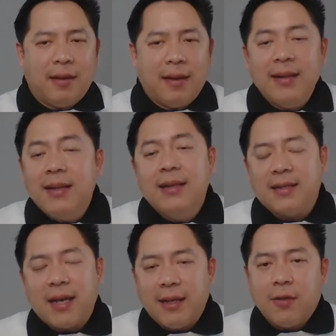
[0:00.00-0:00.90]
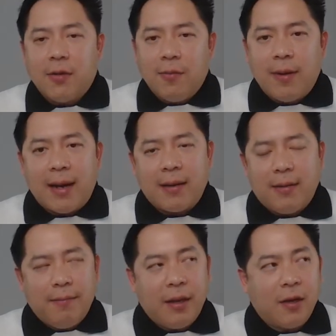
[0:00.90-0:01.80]
I didn't decide to go back
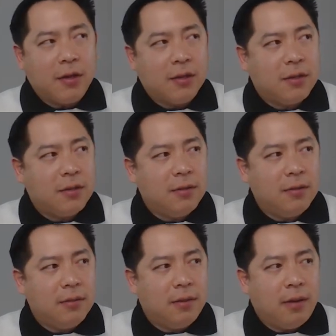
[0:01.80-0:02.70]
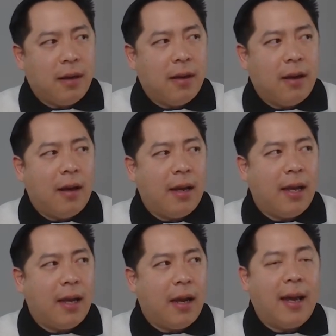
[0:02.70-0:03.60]
because
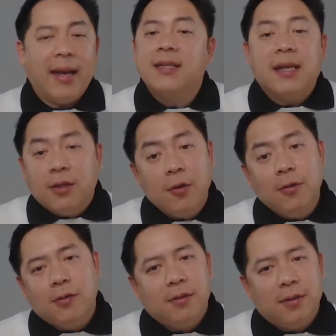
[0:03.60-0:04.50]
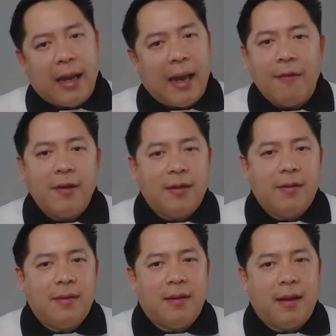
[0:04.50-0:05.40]
it's unknown. I haven't,
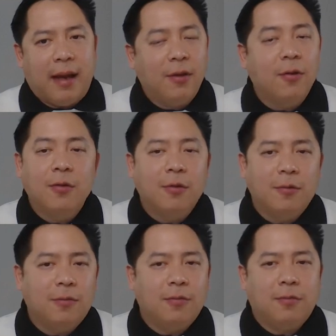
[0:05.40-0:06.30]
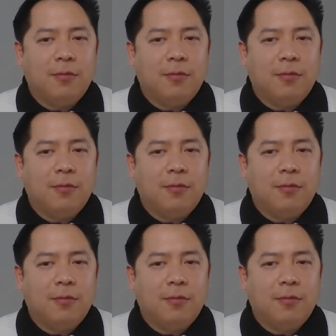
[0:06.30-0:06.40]
I don't know.